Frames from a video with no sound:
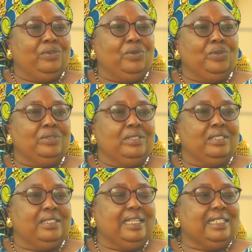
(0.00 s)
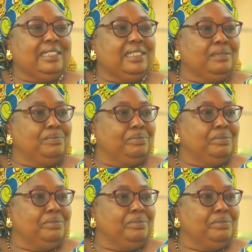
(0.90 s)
goats and sheep.